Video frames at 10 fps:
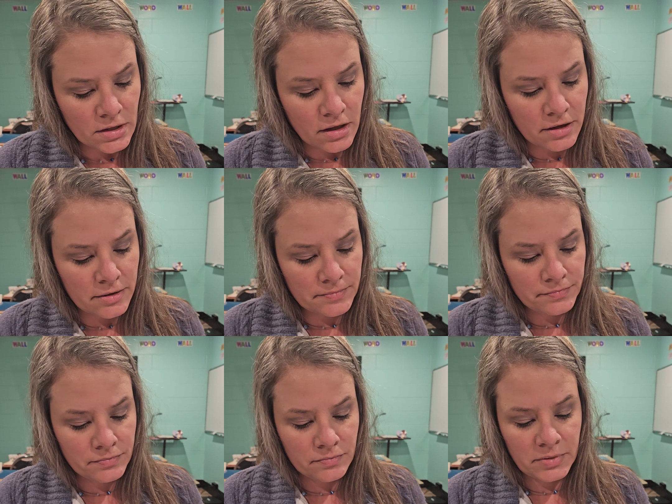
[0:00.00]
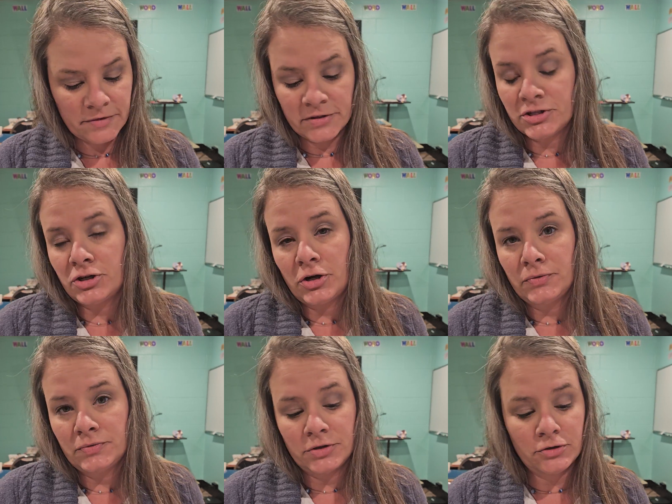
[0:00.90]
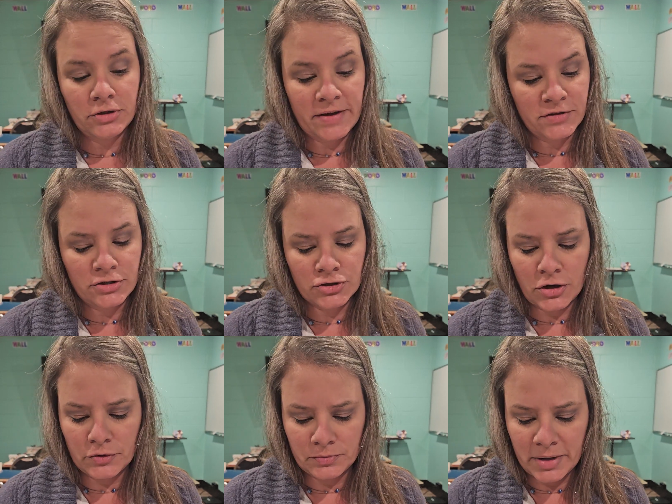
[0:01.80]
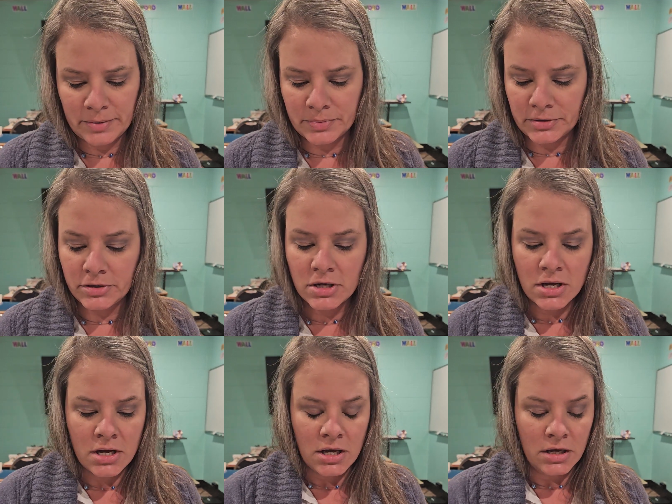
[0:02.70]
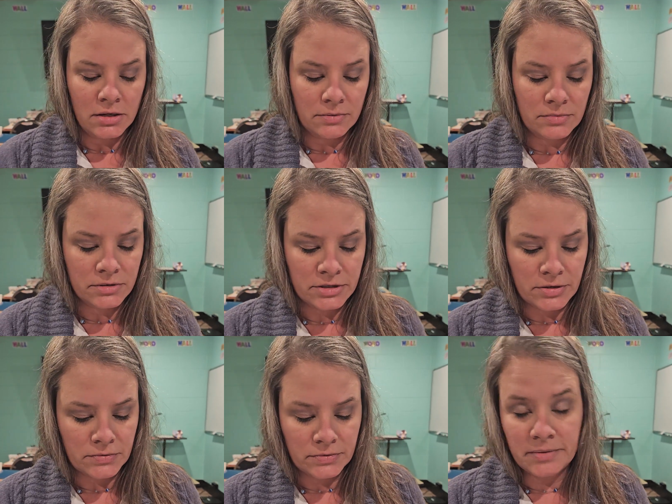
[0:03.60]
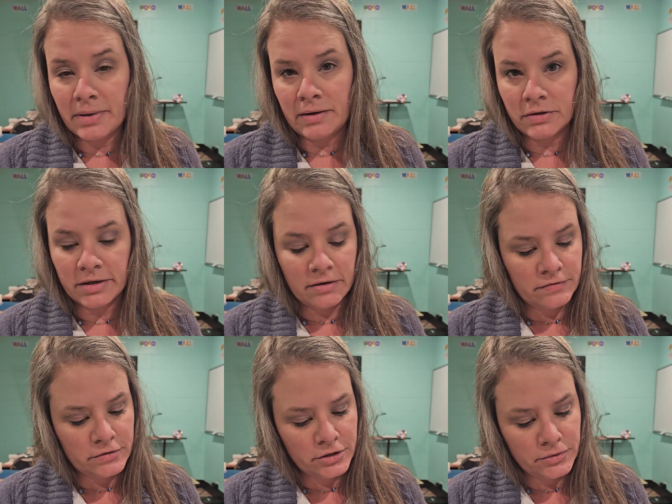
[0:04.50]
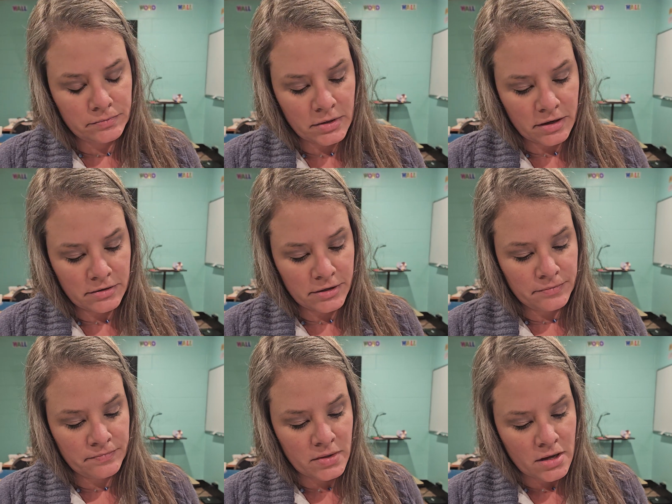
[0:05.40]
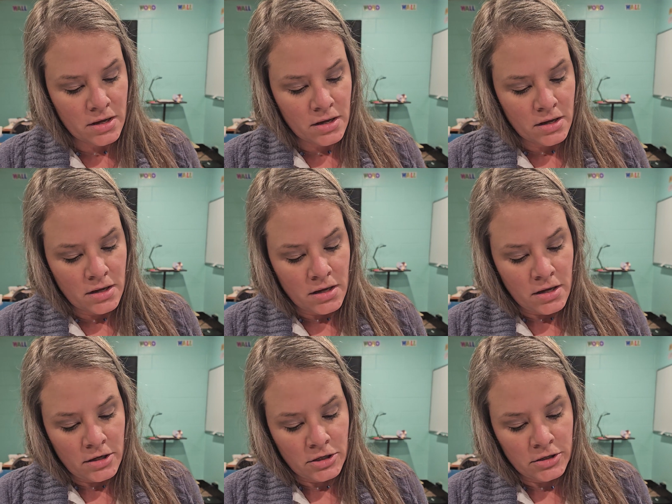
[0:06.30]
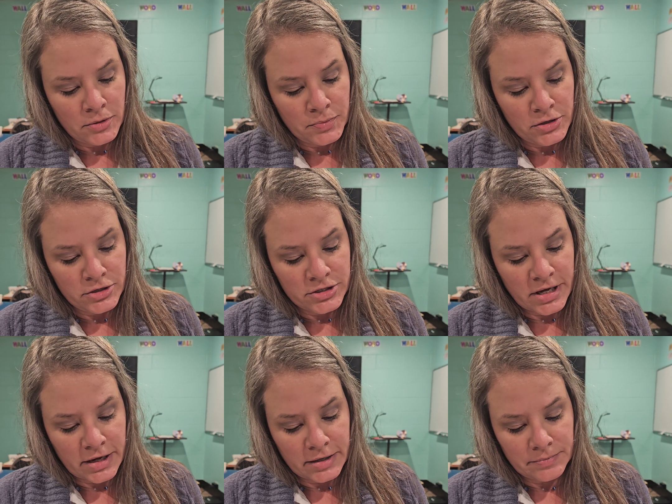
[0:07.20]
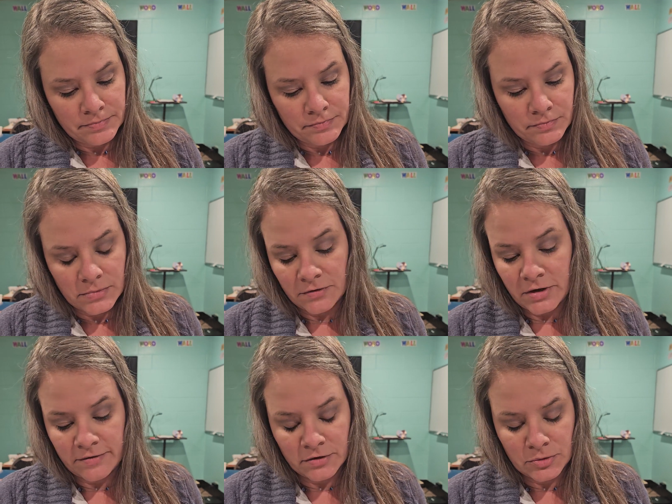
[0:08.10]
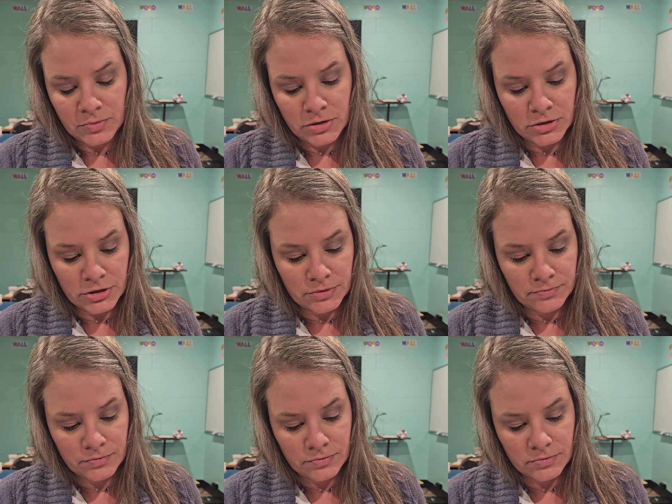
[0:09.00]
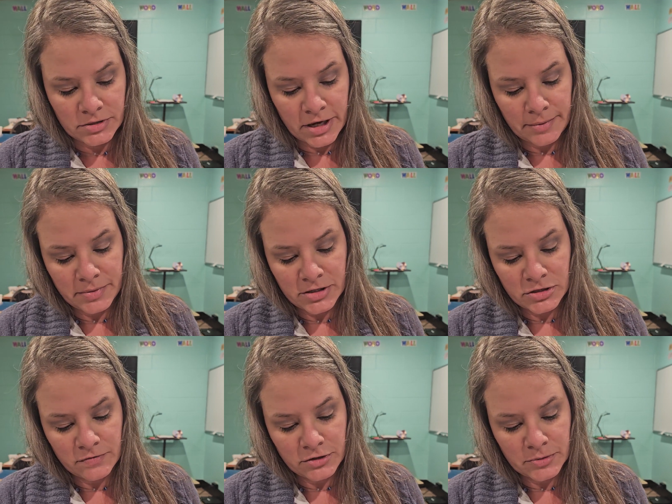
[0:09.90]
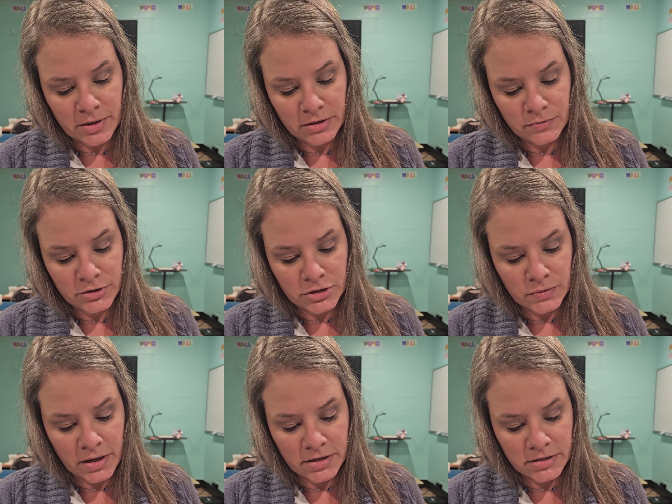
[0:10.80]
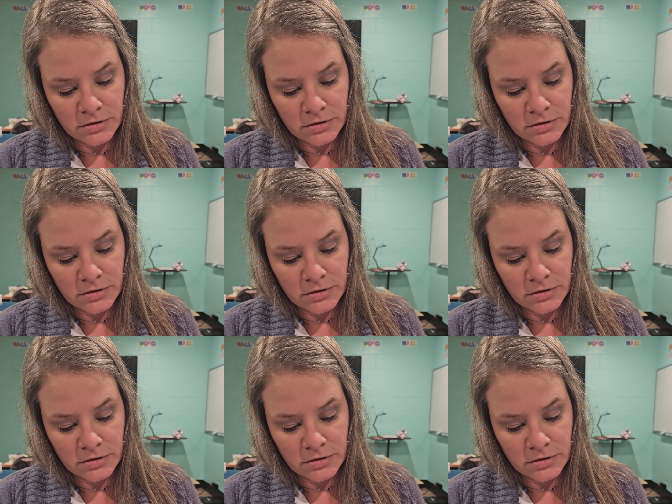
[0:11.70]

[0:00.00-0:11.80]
But if it's your own, you'll have to use your own paper. So it might work out for you. I don't know. Computer time. If you have a computer, type each of your spelling words twice